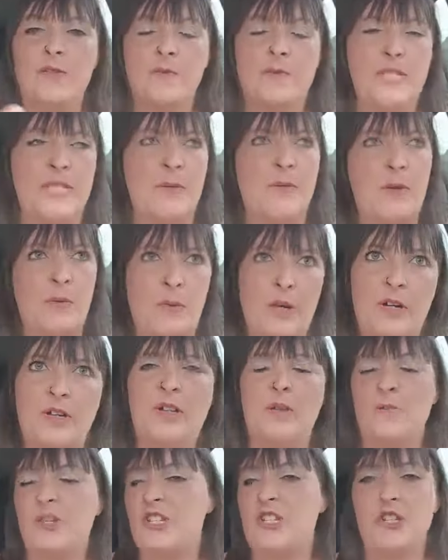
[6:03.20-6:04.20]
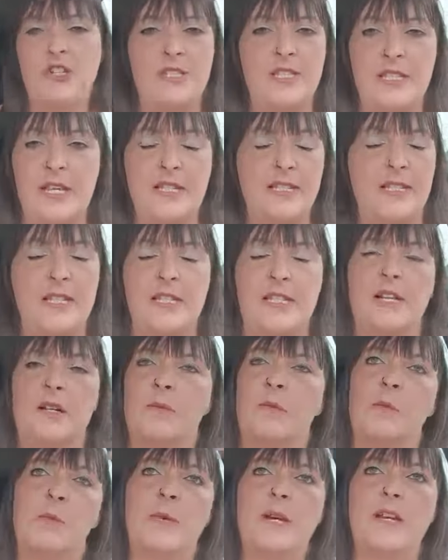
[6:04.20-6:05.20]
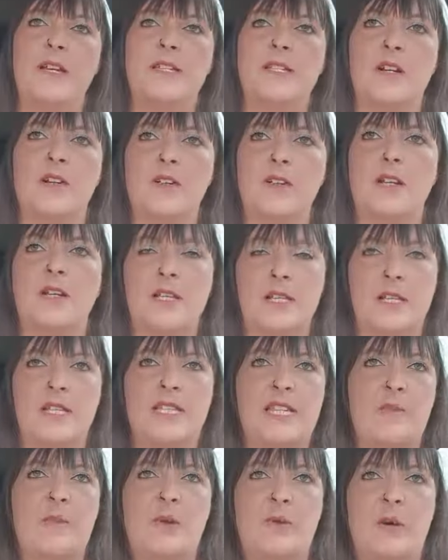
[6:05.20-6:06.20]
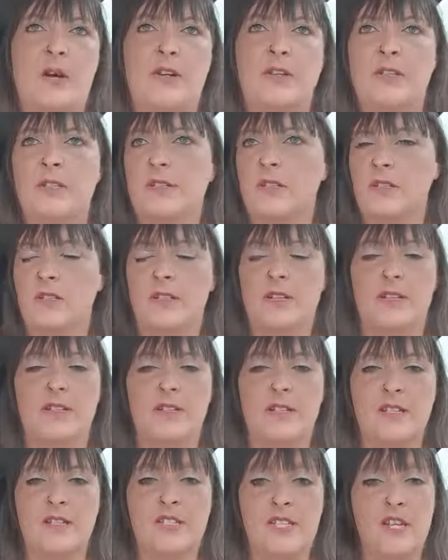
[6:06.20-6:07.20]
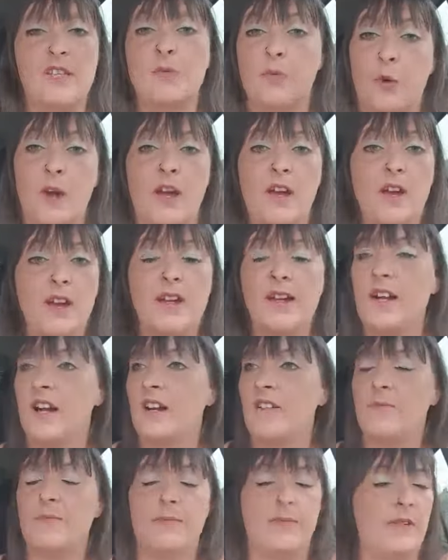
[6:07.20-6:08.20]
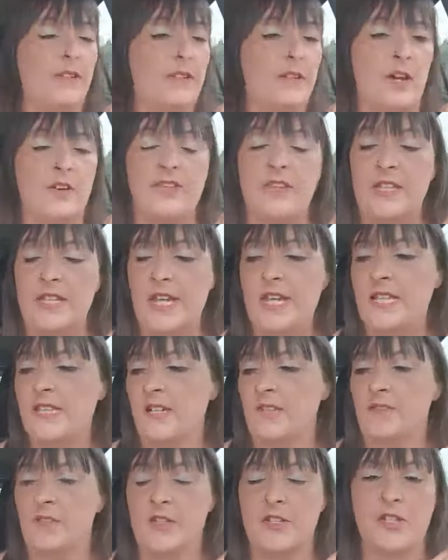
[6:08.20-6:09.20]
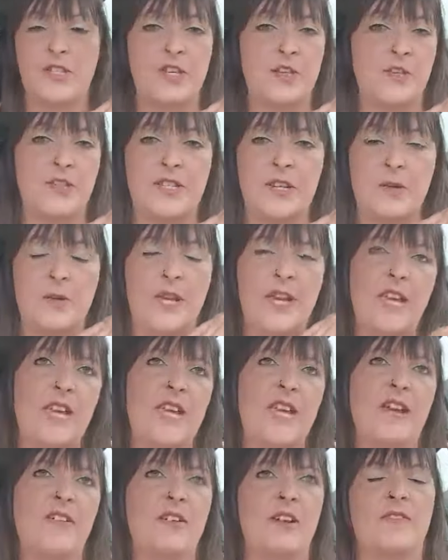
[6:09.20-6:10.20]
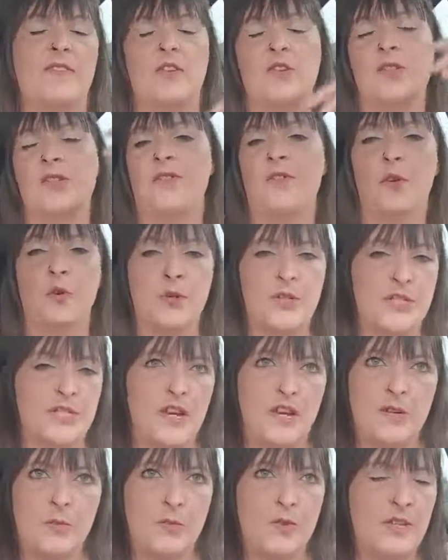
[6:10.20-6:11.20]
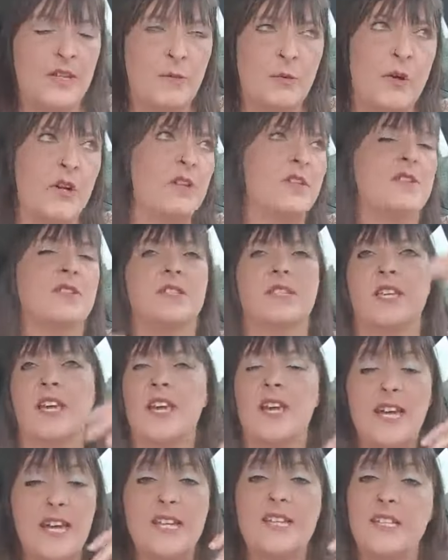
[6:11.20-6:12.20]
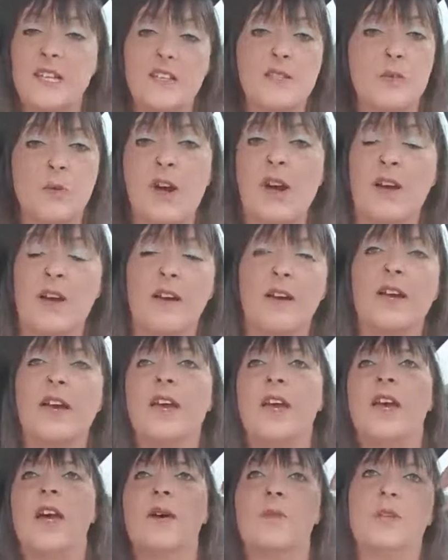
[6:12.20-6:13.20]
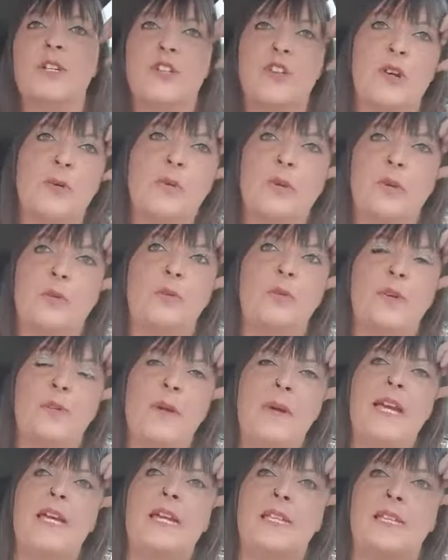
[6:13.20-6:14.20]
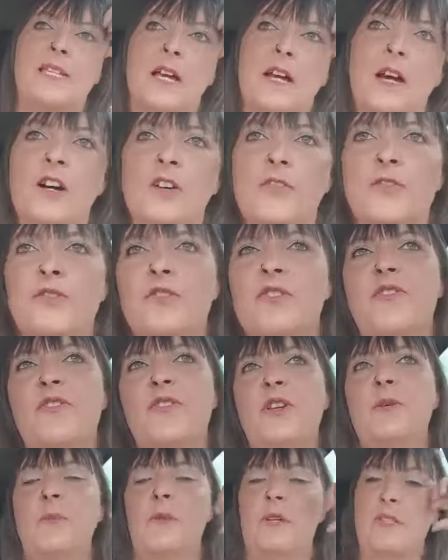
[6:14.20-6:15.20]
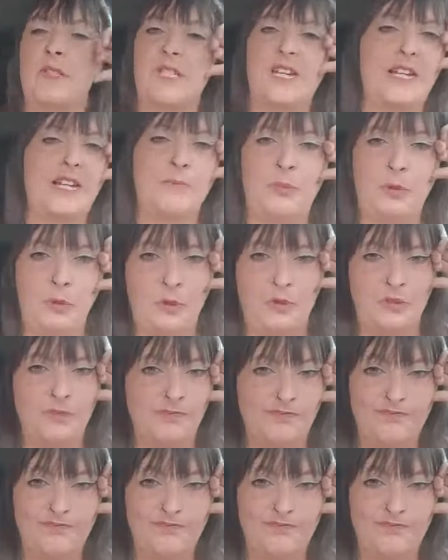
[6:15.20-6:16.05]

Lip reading: Slimming World, I'm just using that as an example, but Slimming World does work. Over the years, I've lost 2 stone here, I've lost 4 stone with it once. It does work. But the trouble with me is, after a few months, I get bored.